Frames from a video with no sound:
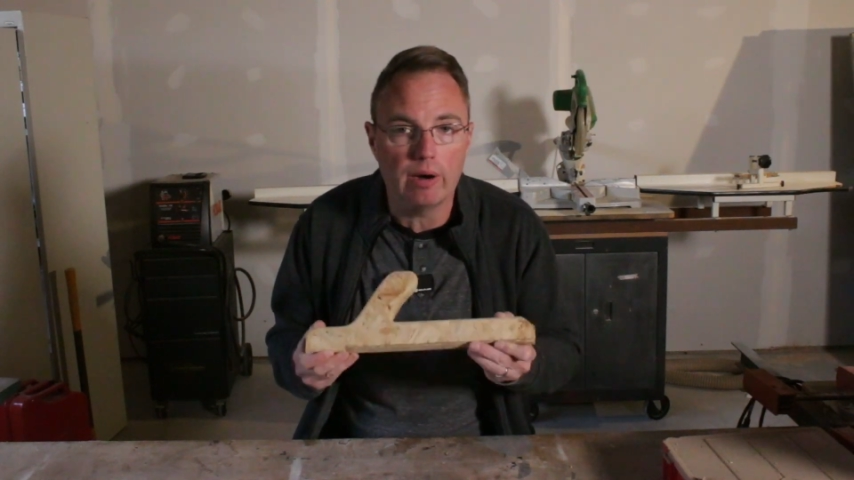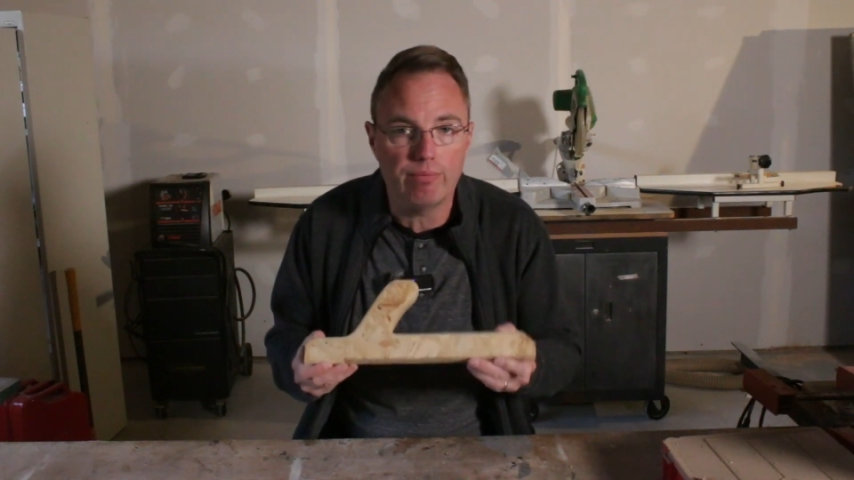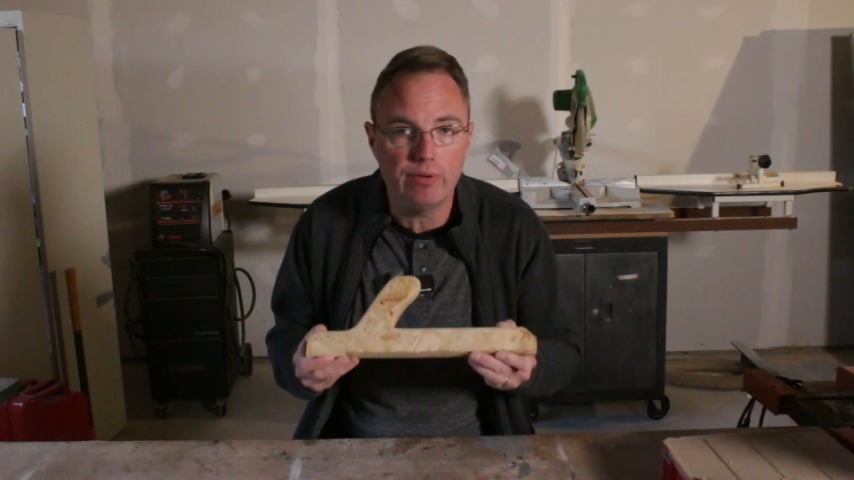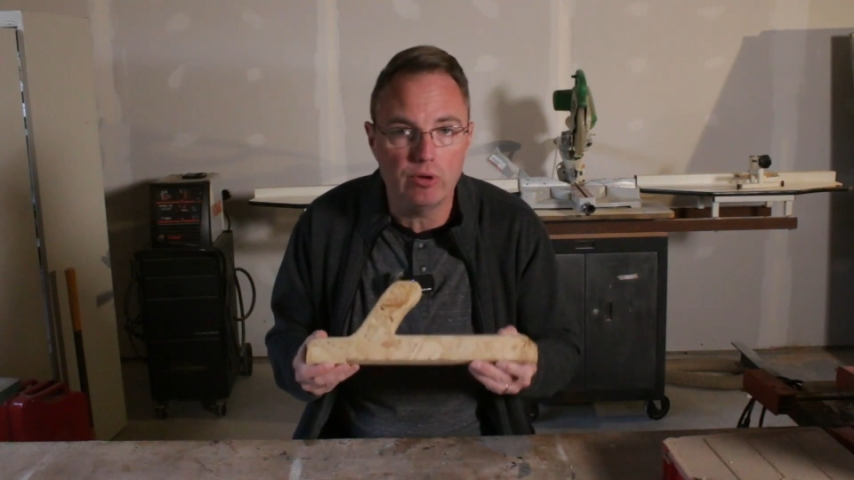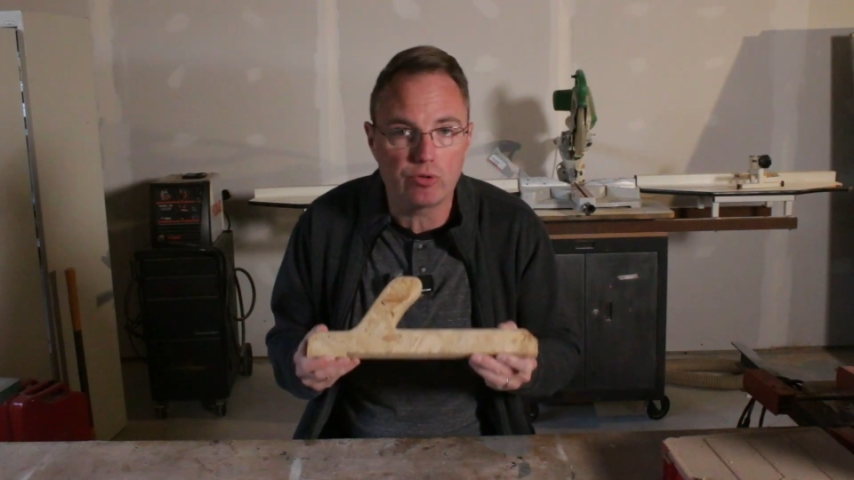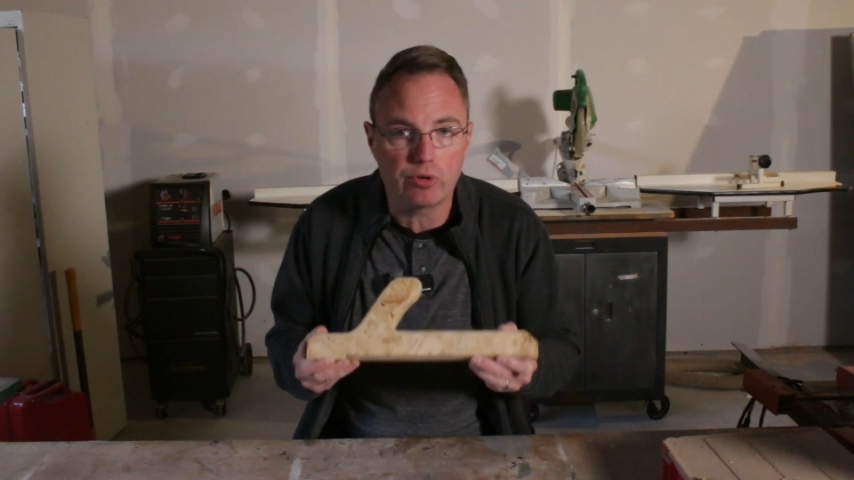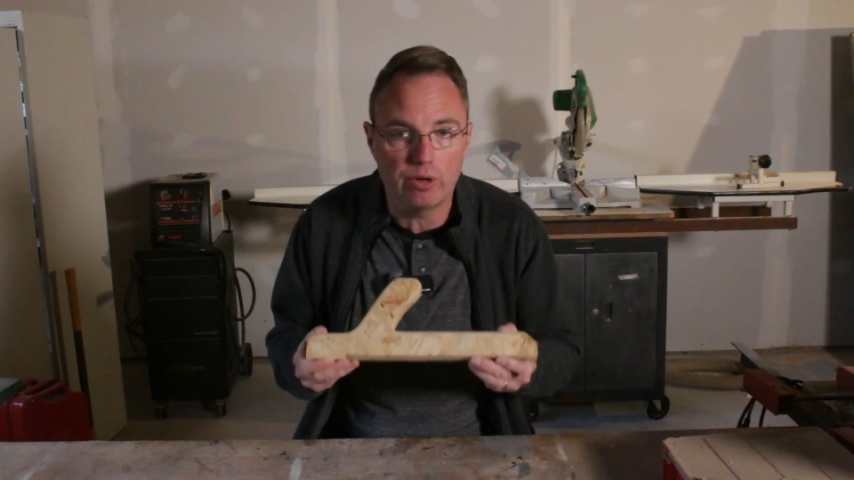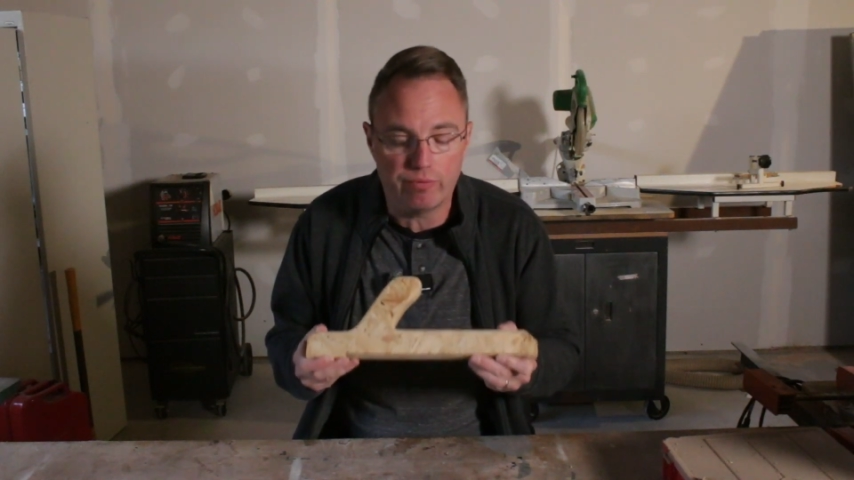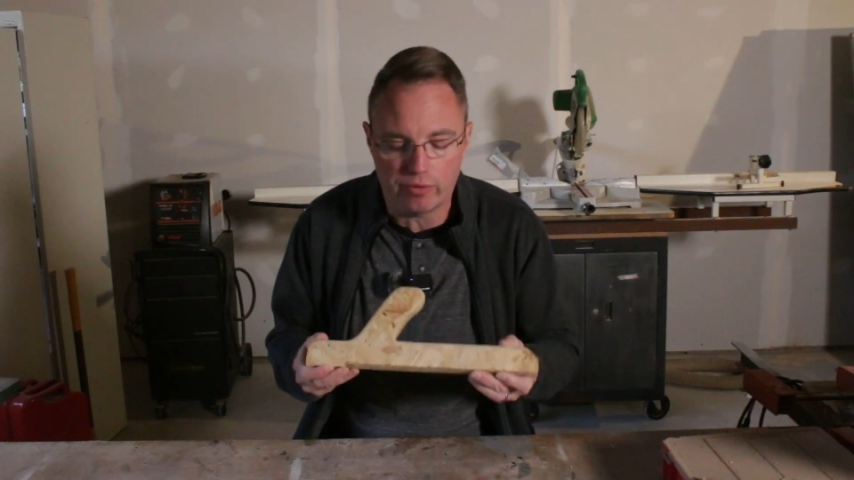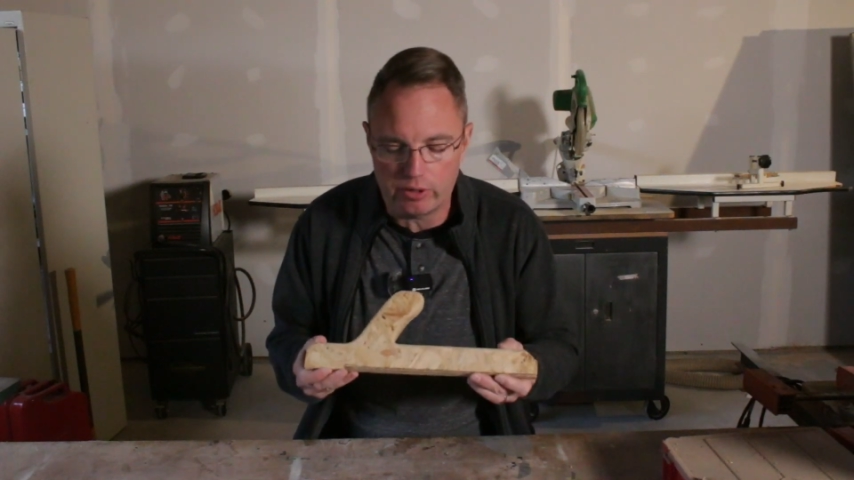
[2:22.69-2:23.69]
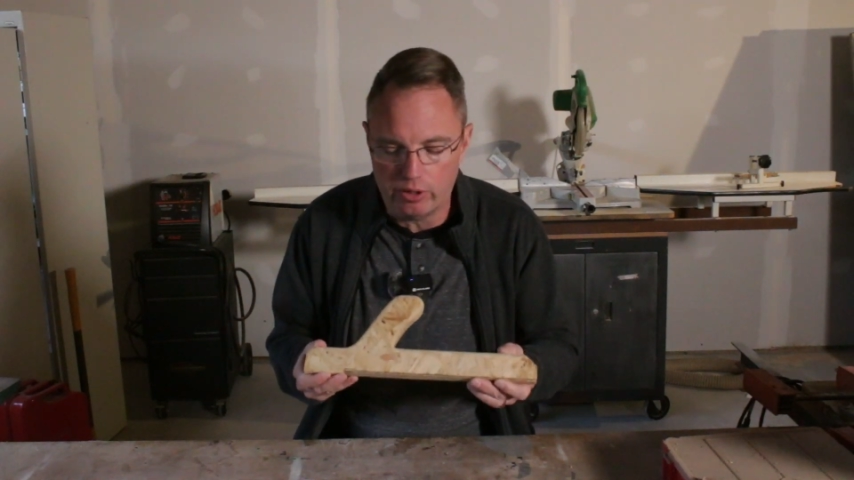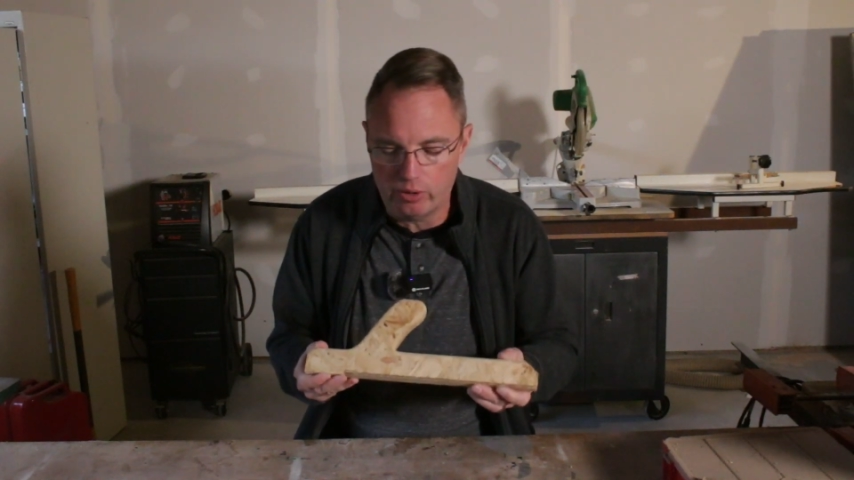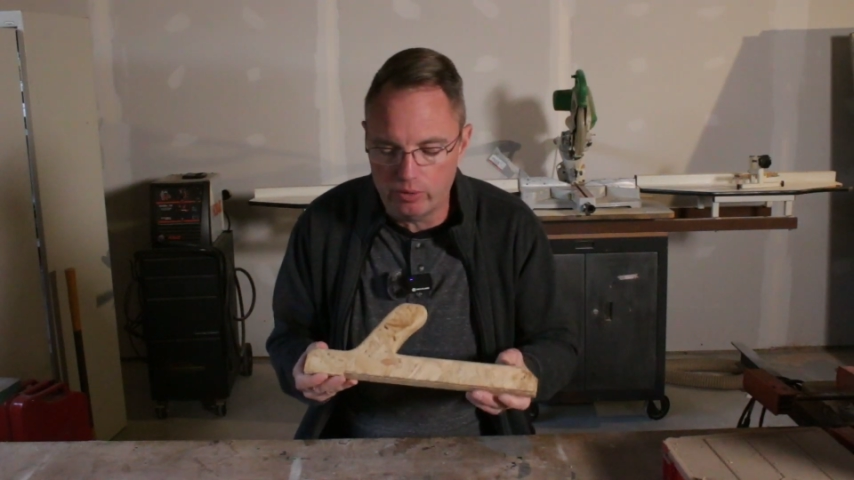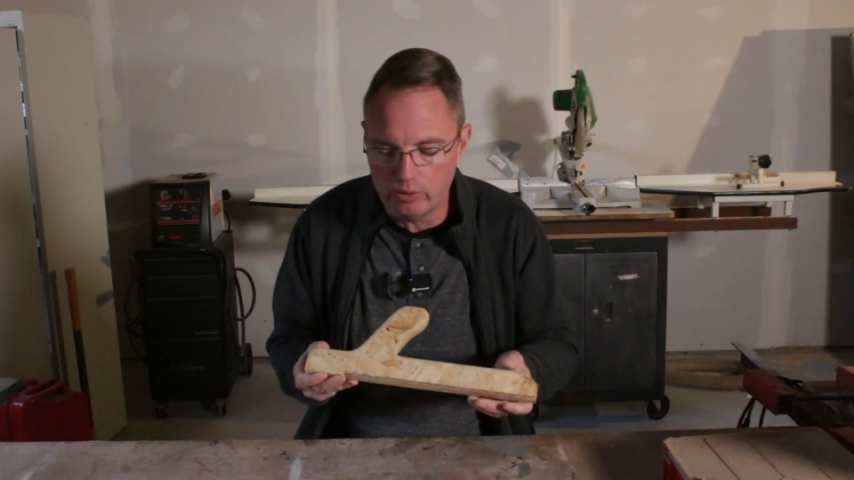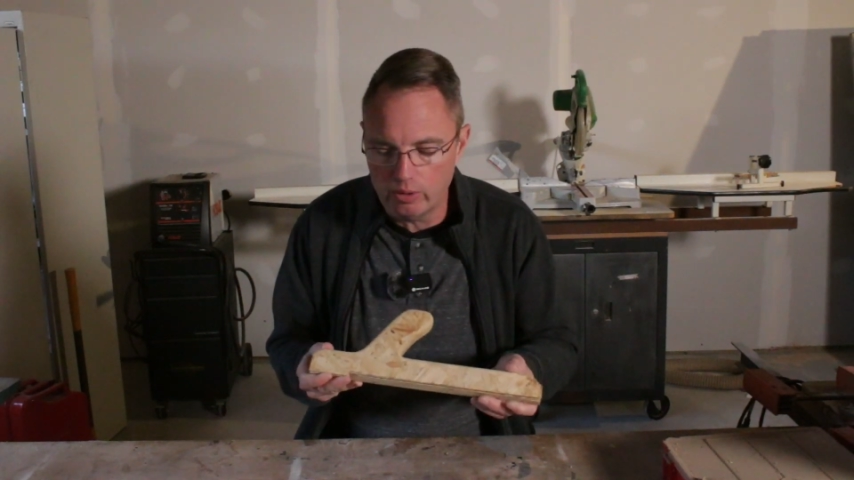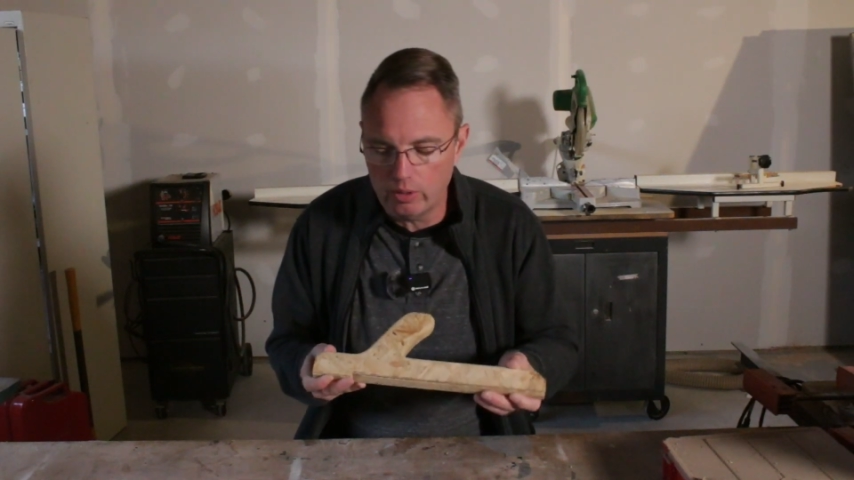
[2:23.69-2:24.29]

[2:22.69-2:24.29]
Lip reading: it feels good for you.